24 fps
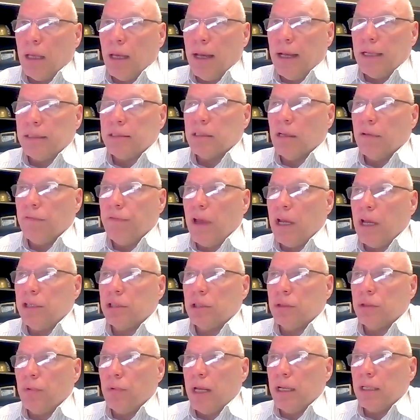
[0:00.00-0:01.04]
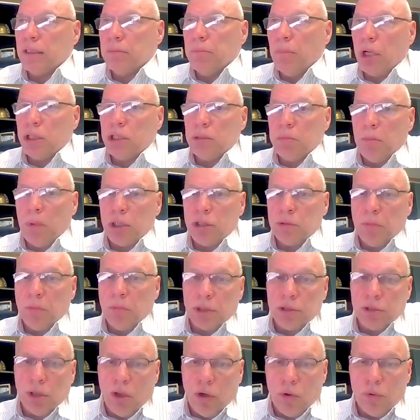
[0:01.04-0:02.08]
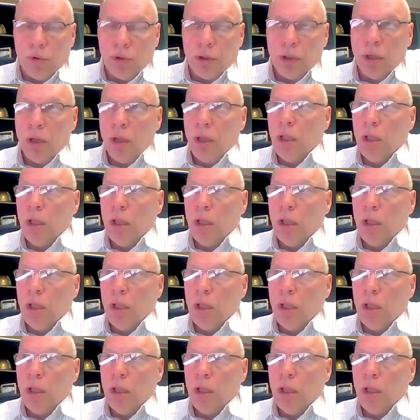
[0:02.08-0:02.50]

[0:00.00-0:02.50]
excavation rate is much, much, much lower.